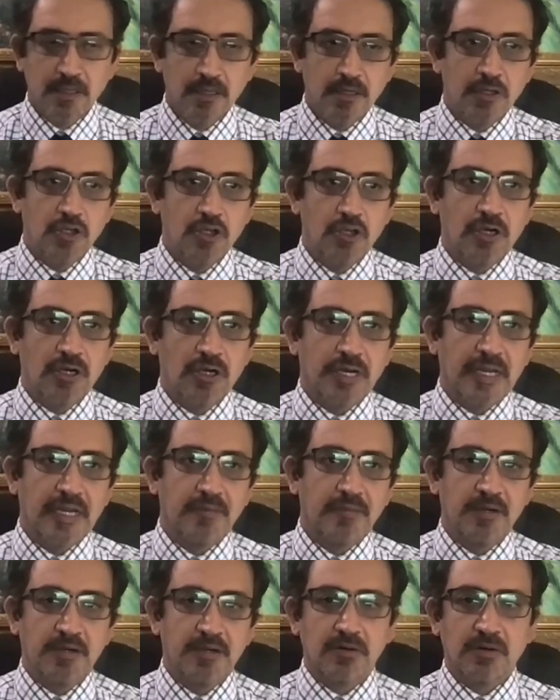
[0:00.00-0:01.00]
you are
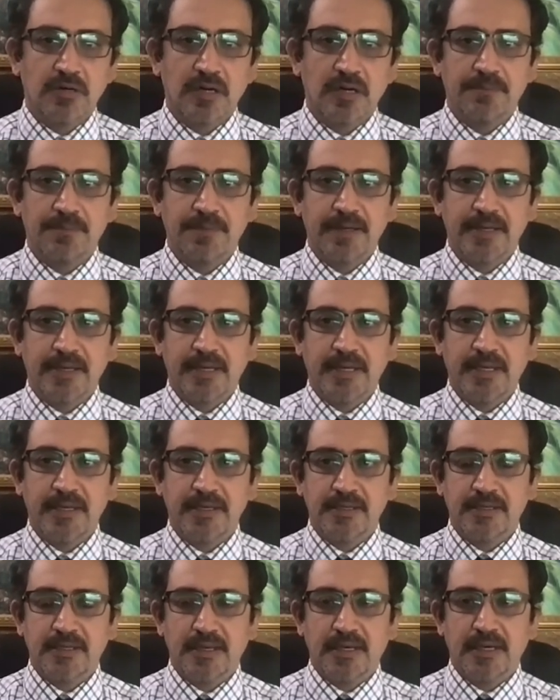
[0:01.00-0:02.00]
able to
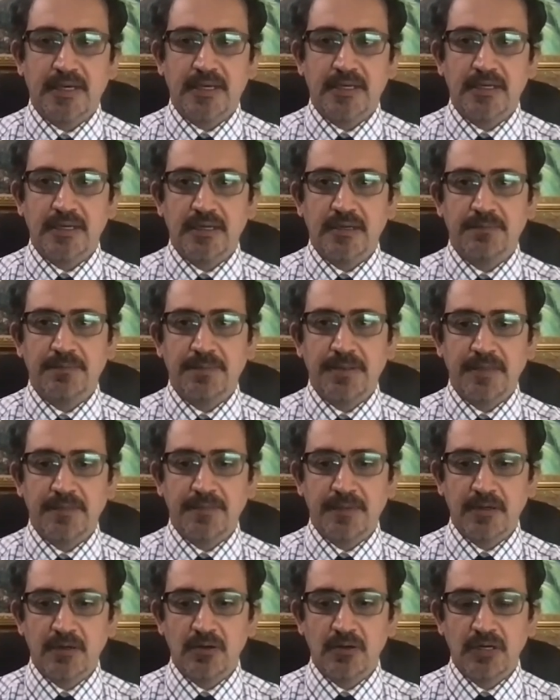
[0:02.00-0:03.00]
replicate that in
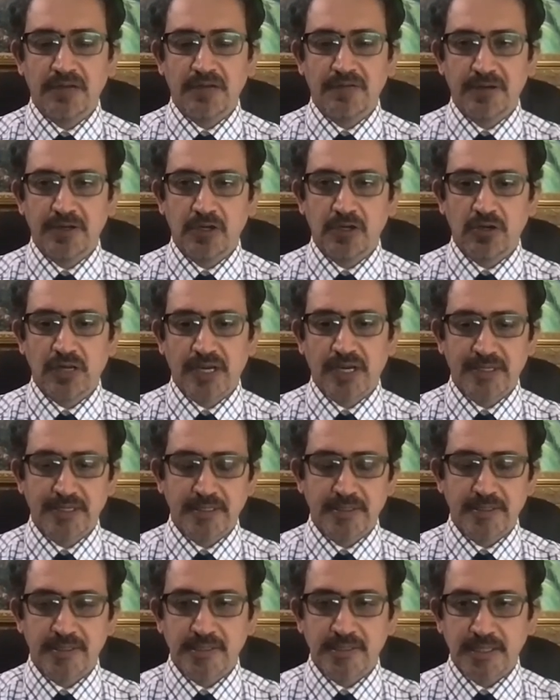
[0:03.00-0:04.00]
people who live in the
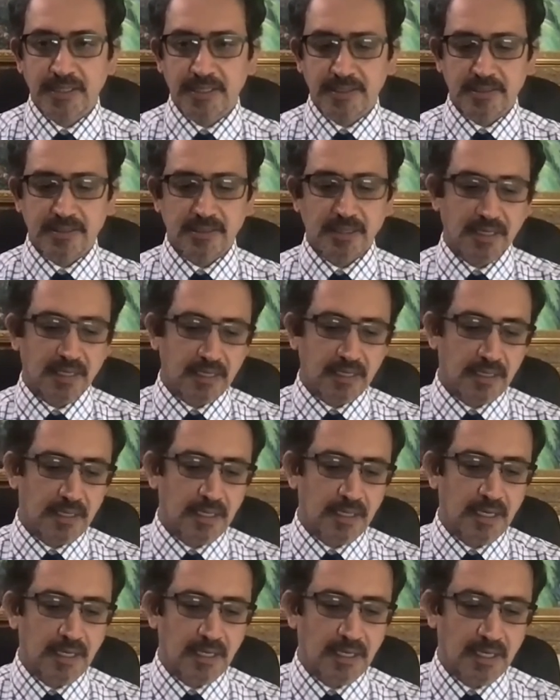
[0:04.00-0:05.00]
United States. Like I
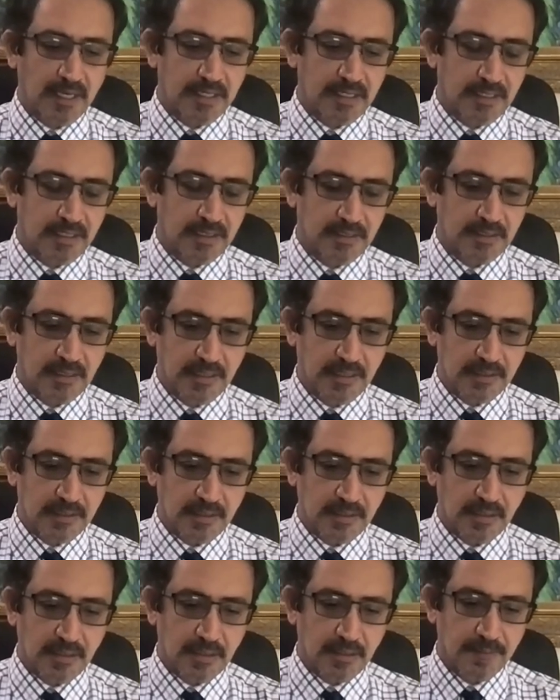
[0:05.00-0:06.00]
highlighted, there's
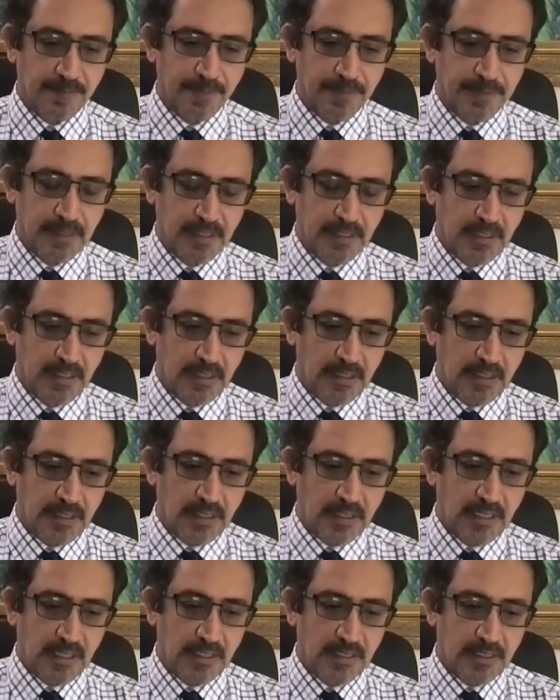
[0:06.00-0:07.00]
a
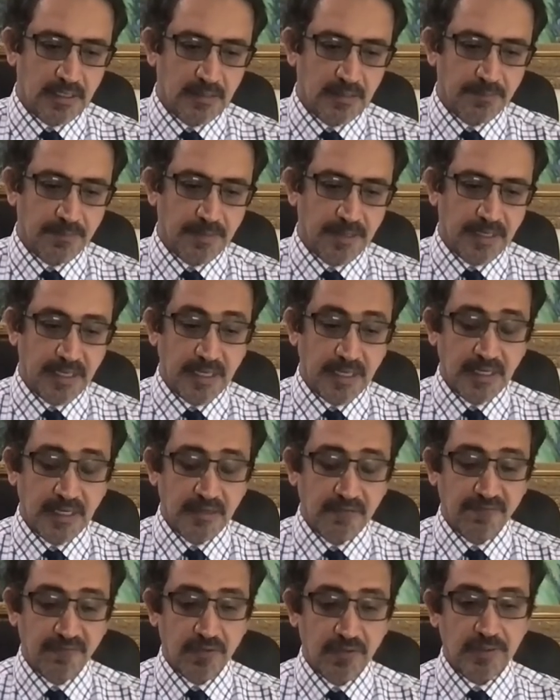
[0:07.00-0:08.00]
interplay
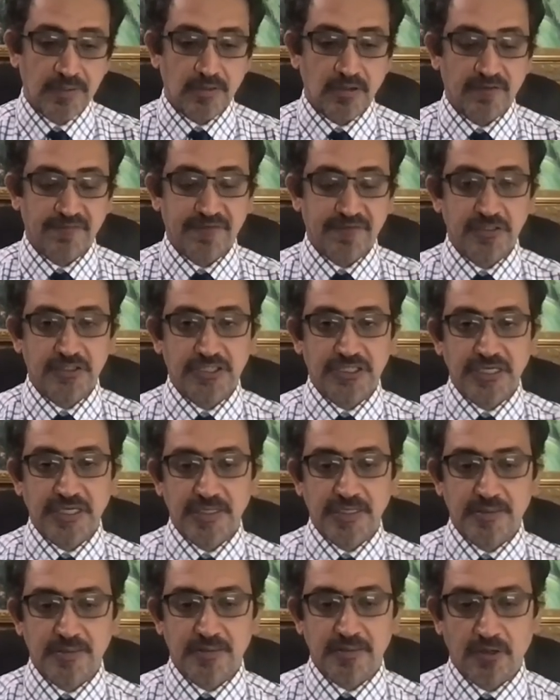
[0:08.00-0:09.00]
influence of your
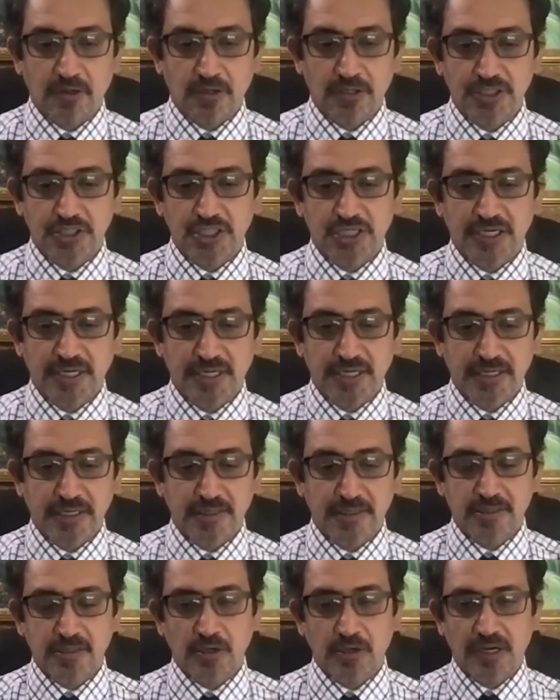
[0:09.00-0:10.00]
genes or your
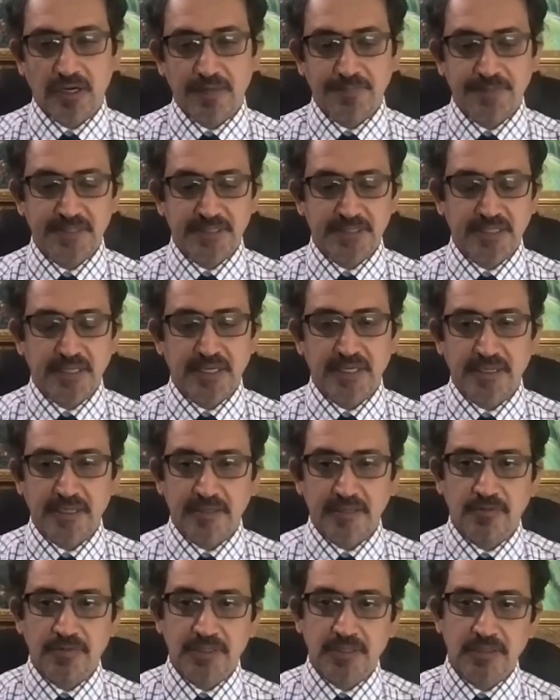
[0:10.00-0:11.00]
genetics, your
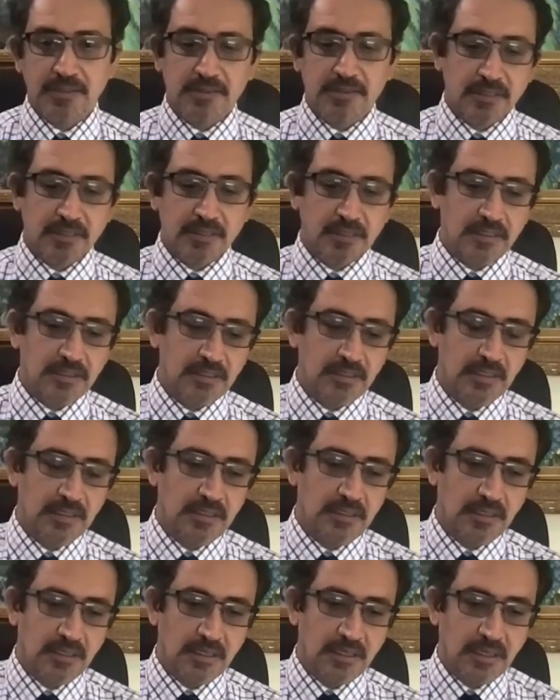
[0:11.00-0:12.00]
epigenetics, which is the
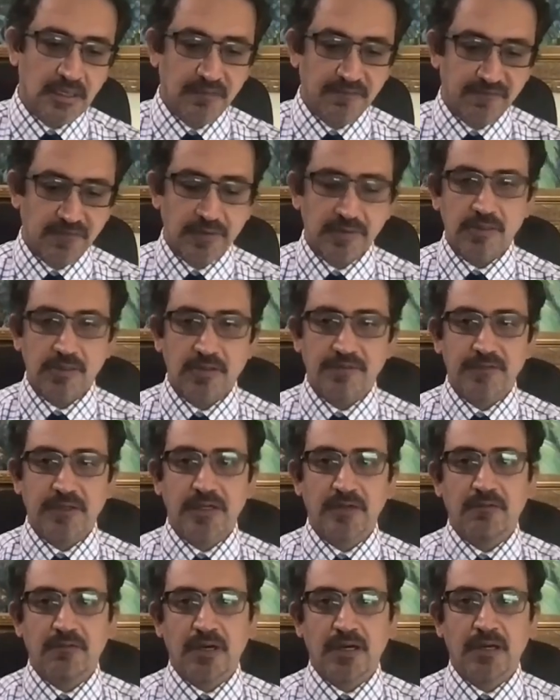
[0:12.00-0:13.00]
influence of the
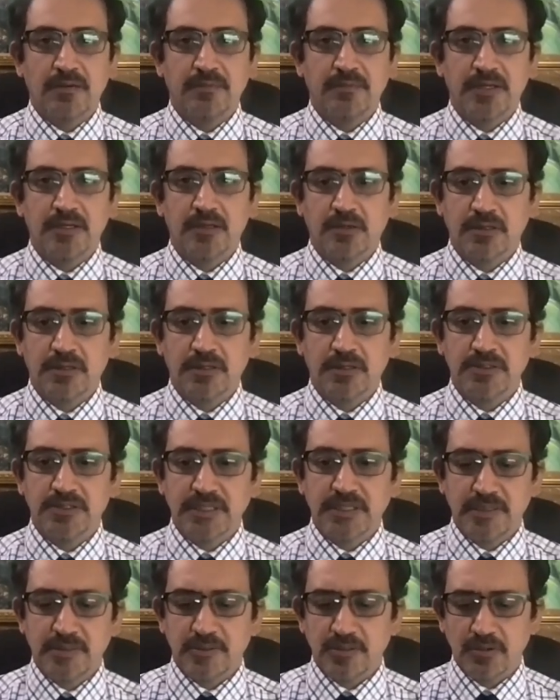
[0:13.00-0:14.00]
environment on your
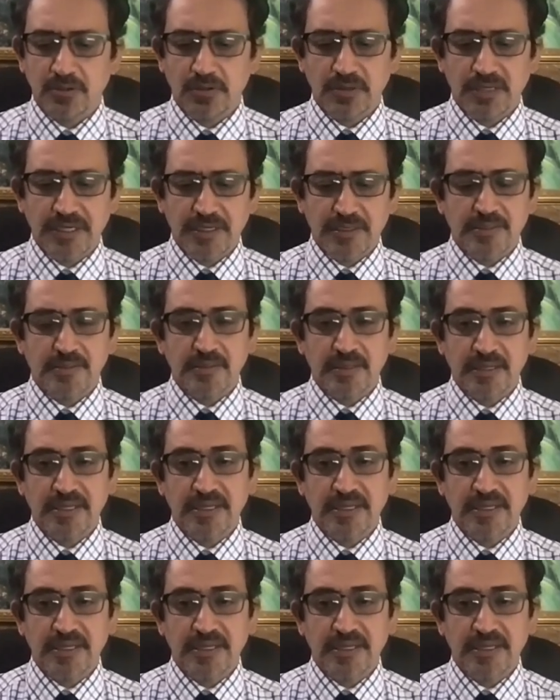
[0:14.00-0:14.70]
genes. So it's